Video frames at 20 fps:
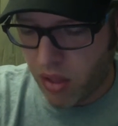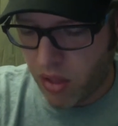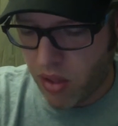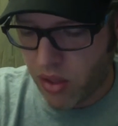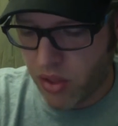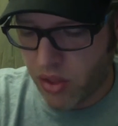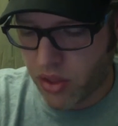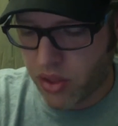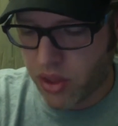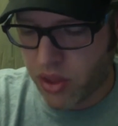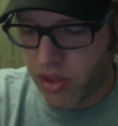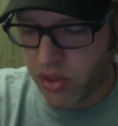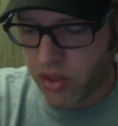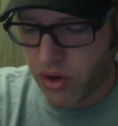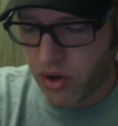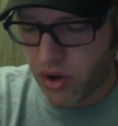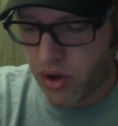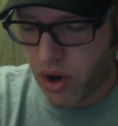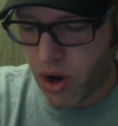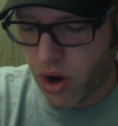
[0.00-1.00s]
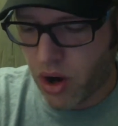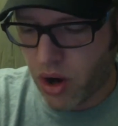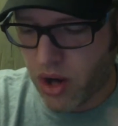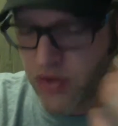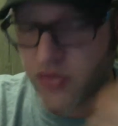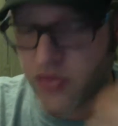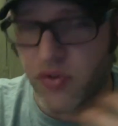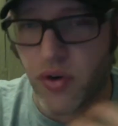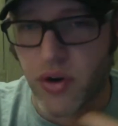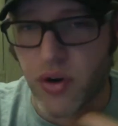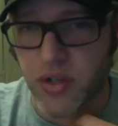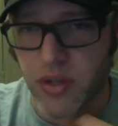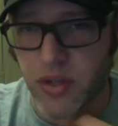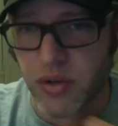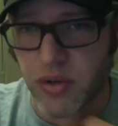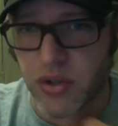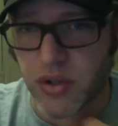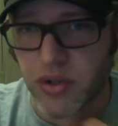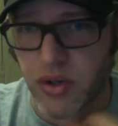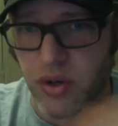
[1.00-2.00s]
there are, as far as I'm
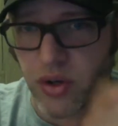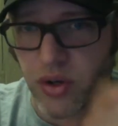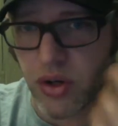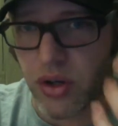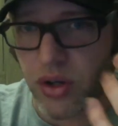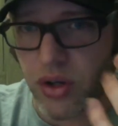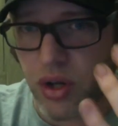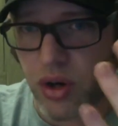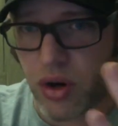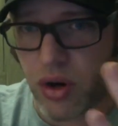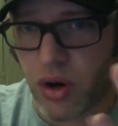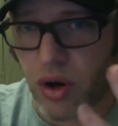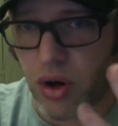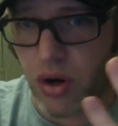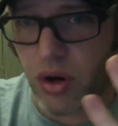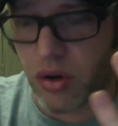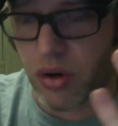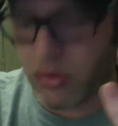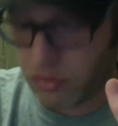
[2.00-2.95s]
concerned, there's